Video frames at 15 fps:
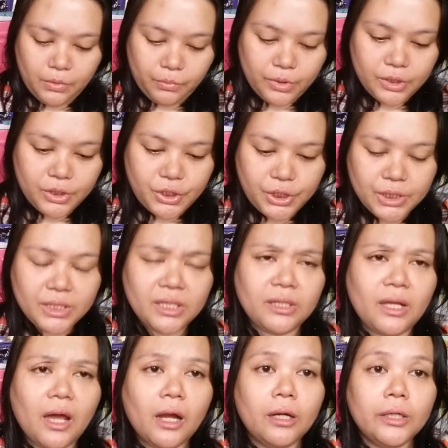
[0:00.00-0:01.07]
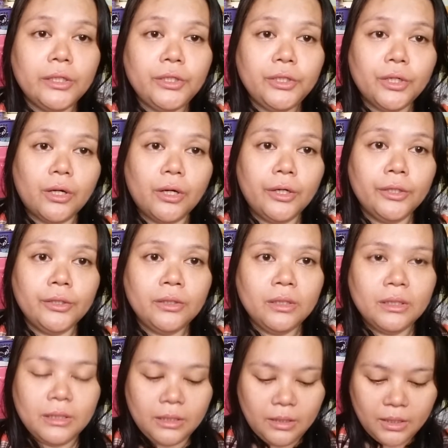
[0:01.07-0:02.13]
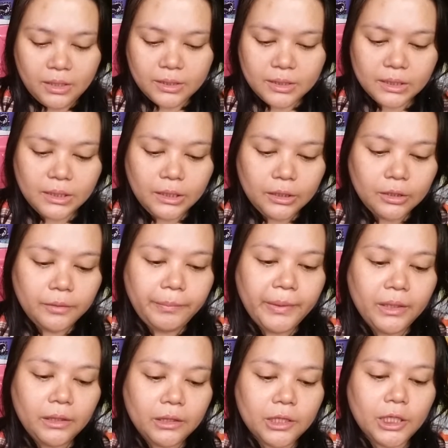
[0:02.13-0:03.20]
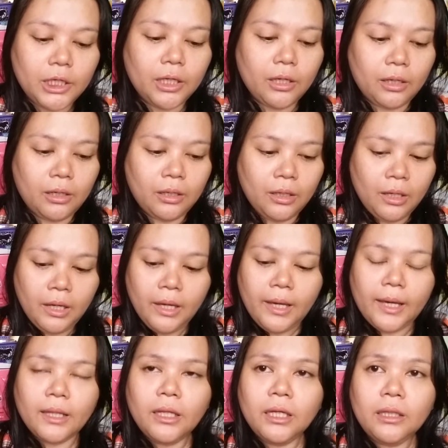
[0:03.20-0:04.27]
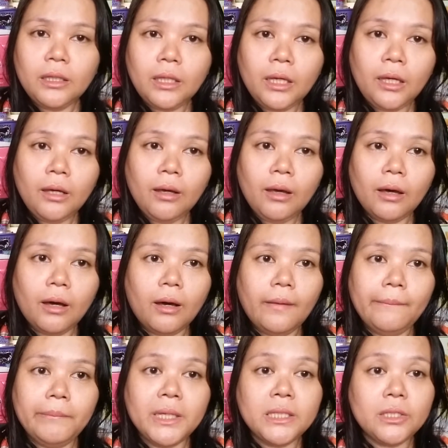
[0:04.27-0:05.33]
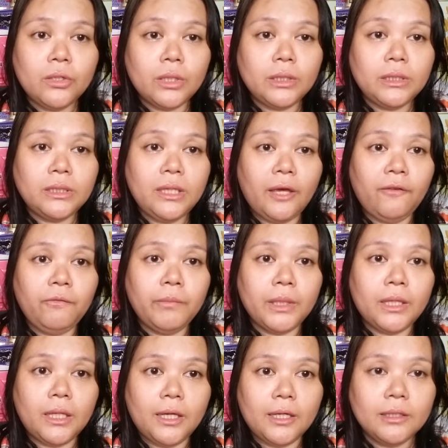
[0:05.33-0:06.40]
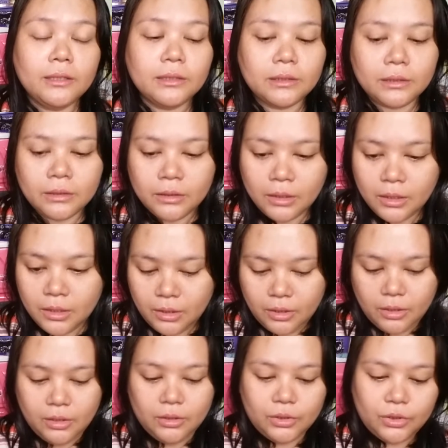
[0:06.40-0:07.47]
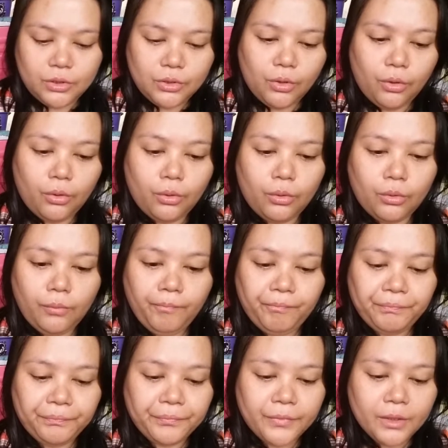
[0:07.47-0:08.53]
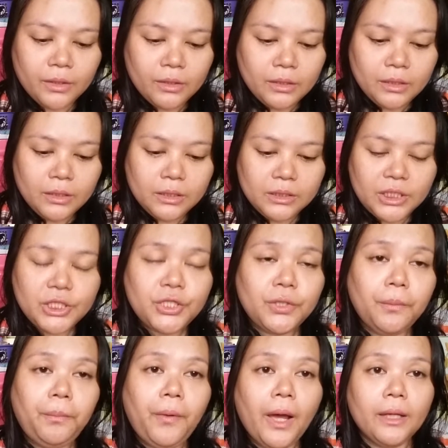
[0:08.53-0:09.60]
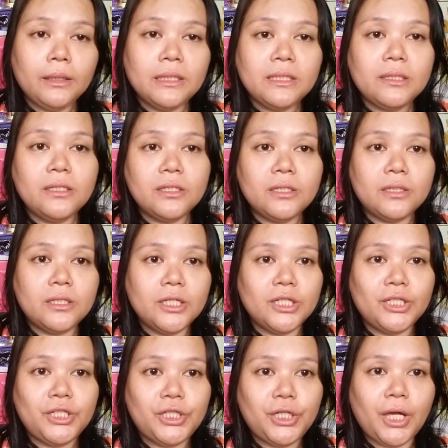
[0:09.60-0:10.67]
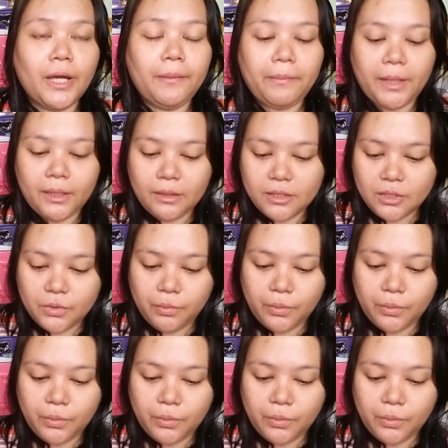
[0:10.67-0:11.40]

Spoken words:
which is an Aran yarn. It's a little bit thick, and I think Miss Grace gave me this. So just to practice the stitch, I made this